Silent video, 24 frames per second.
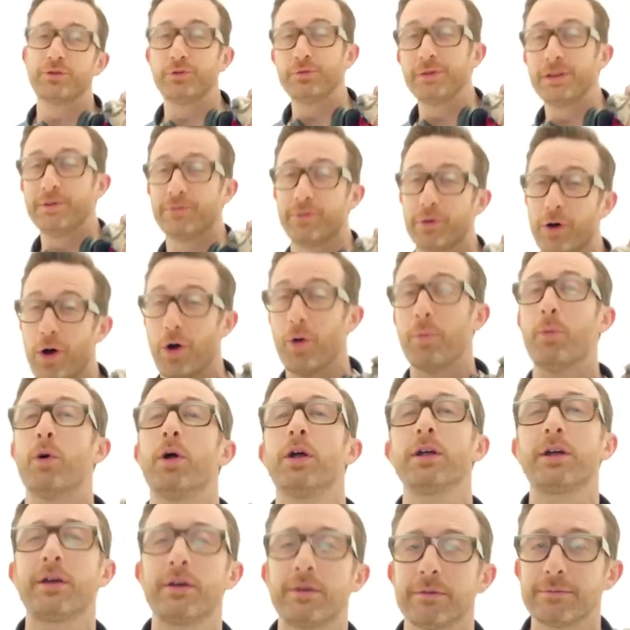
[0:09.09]
you need for
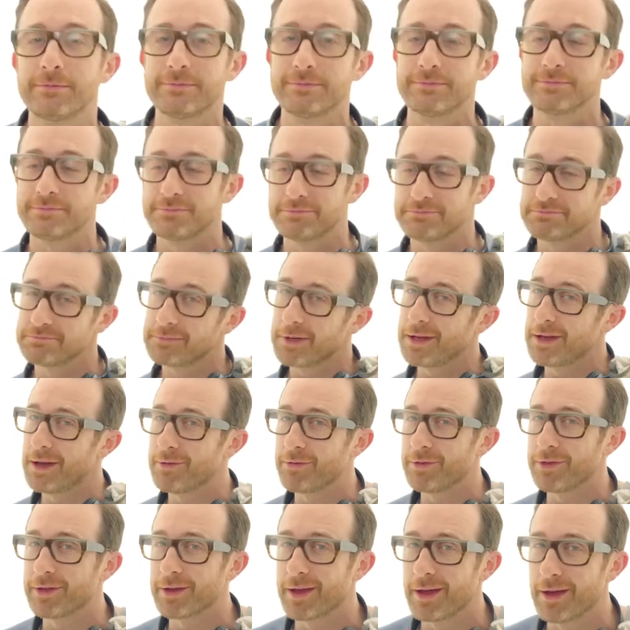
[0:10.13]
homework and
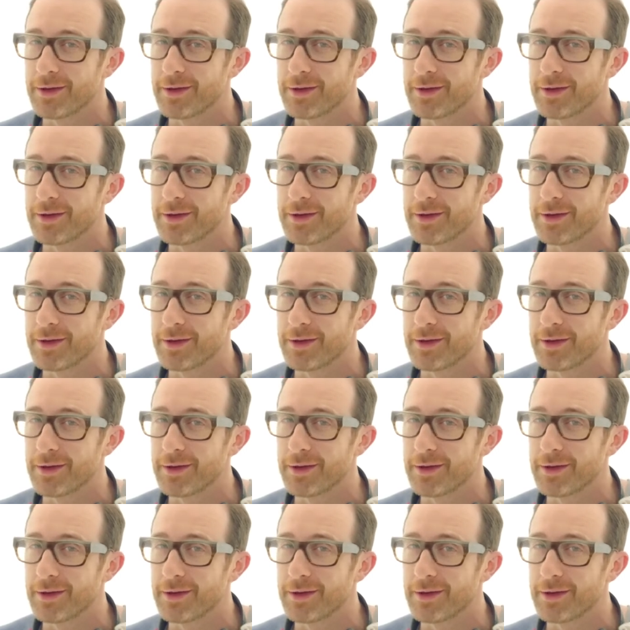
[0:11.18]
everything